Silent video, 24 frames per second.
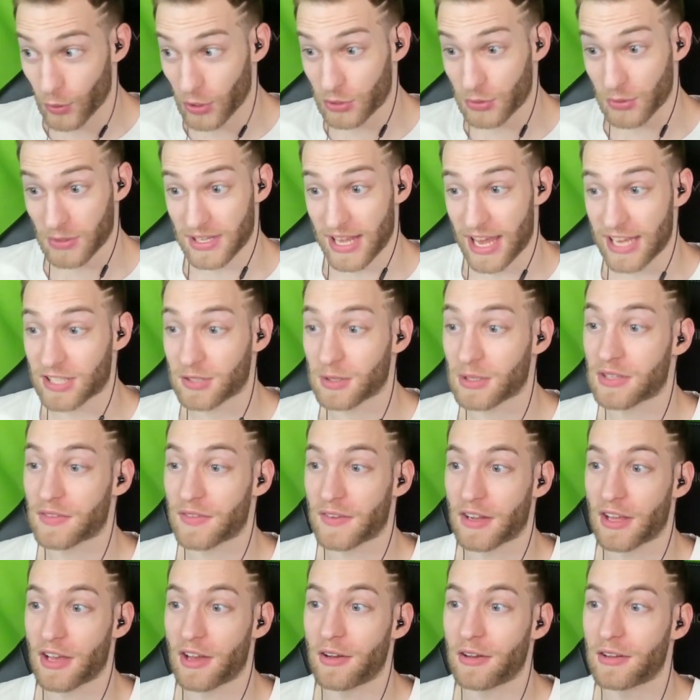which was last week's
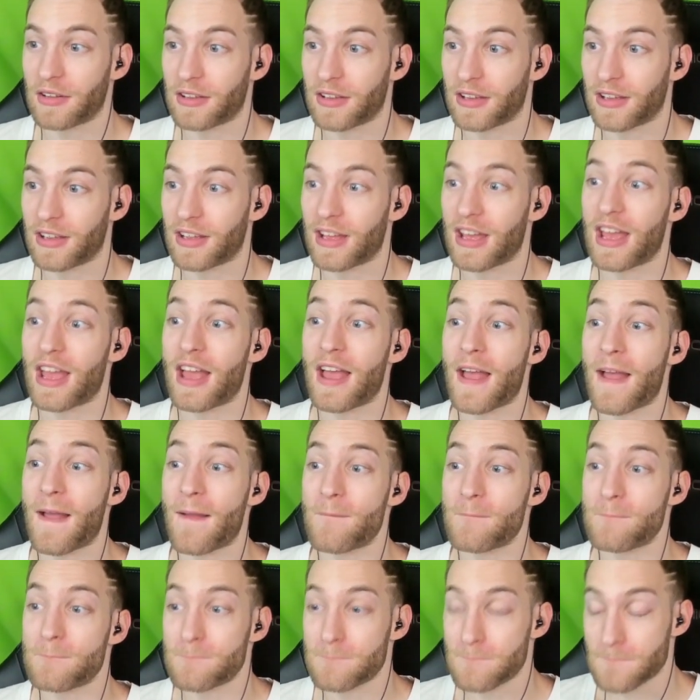video. Accomplishment,
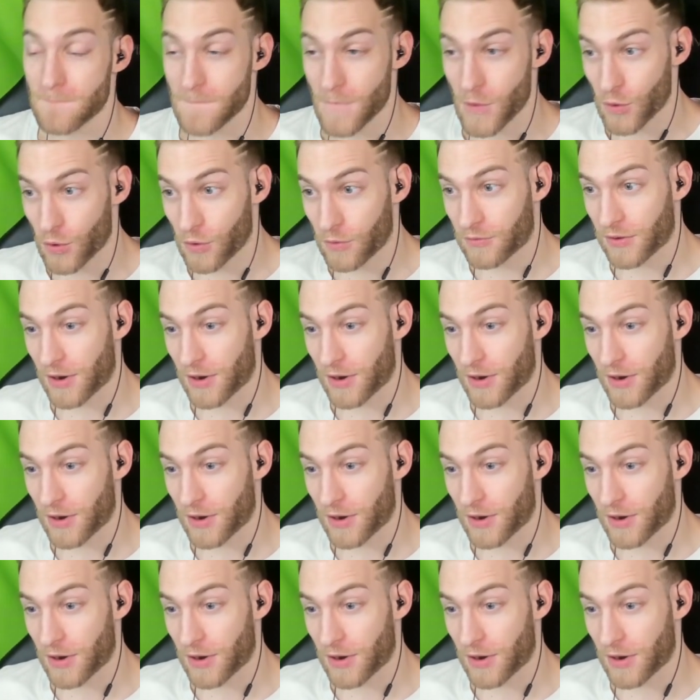the animation Who